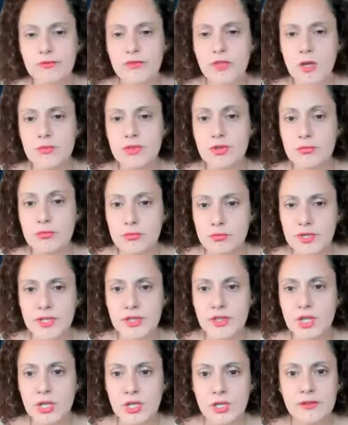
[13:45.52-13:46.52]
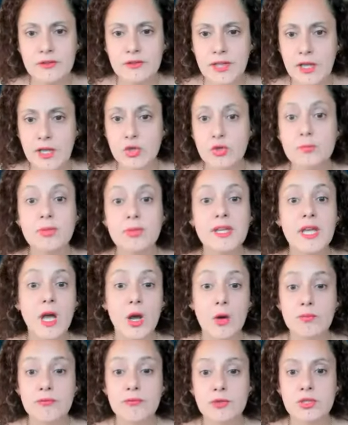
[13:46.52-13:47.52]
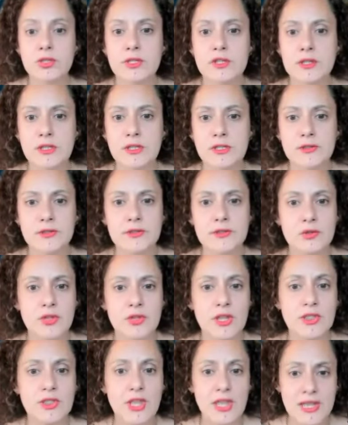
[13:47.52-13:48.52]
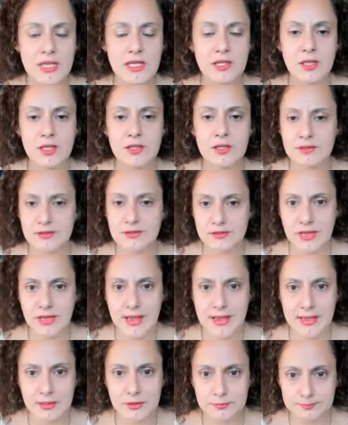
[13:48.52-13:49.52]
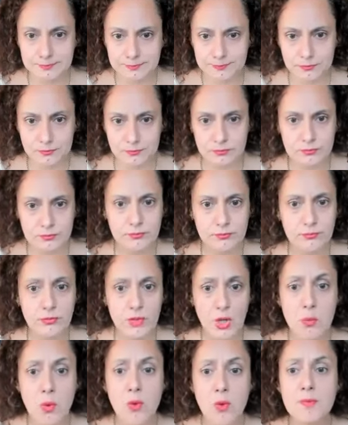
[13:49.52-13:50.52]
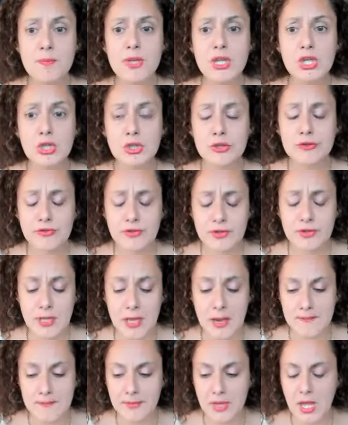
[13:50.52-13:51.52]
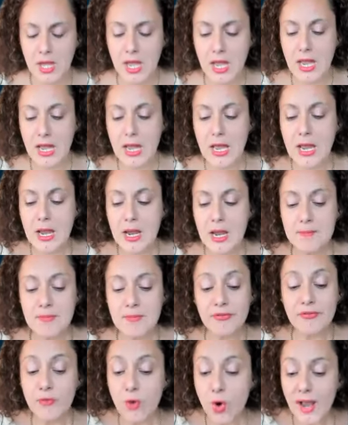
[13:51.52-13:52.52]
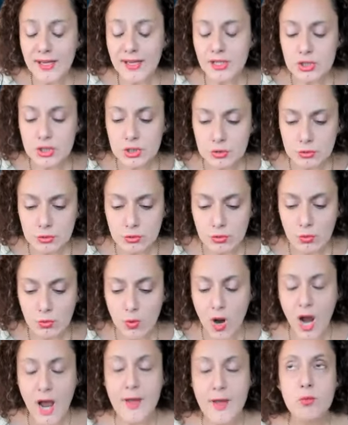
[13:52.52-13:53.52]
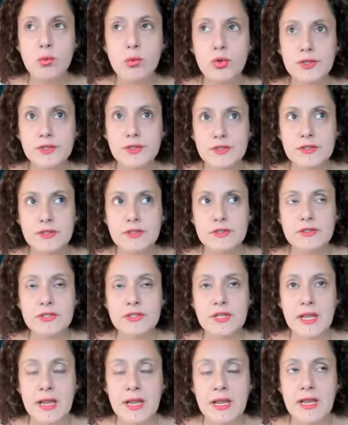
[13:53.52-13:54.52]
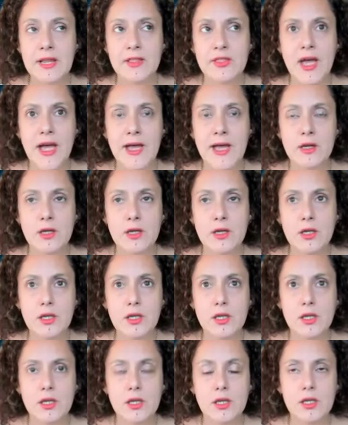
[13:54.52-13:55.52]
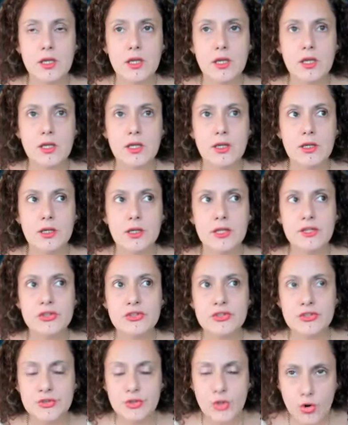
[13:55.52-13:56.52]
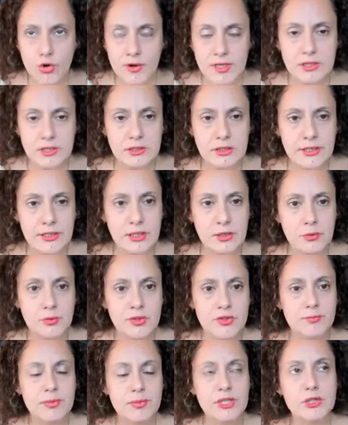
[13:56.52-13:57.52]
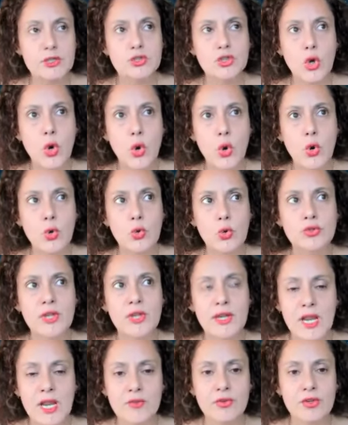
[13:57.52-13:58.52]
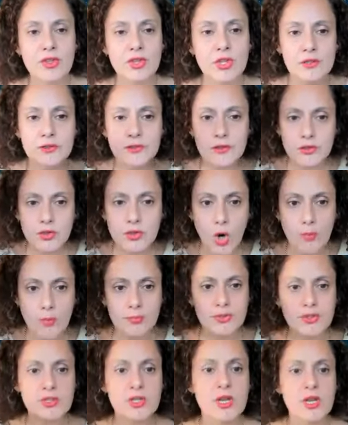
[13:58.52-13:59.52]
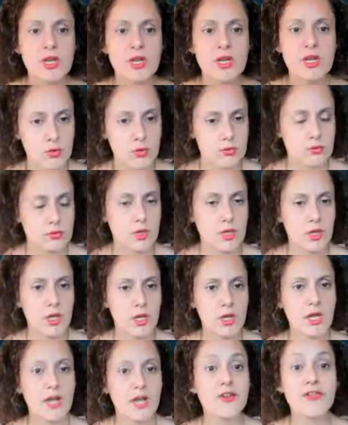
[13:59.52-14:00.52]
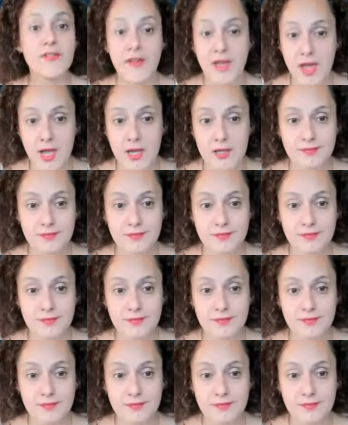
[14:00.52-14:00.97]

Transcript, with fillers: them three things that could be helpful in this so that they can understand what would be good for them. Before I do, I wanted to say that historically we've been told that everything is a top down affair.